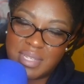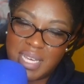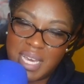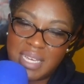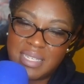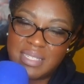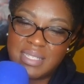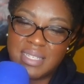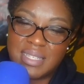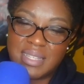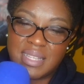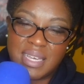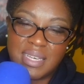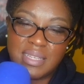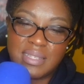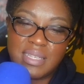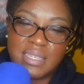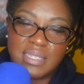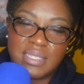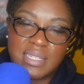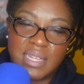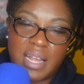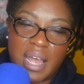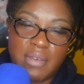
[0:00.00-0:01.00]
as to think
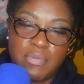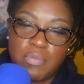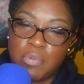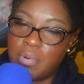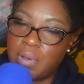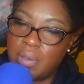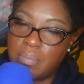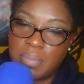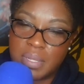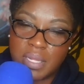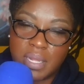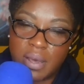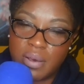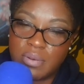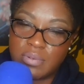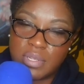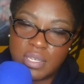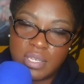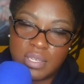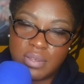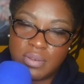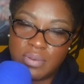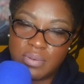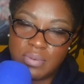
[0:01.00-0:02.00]
this life wouldn't
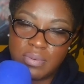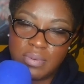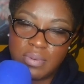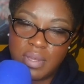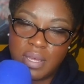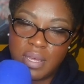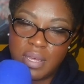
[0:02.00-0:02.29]
belong to you?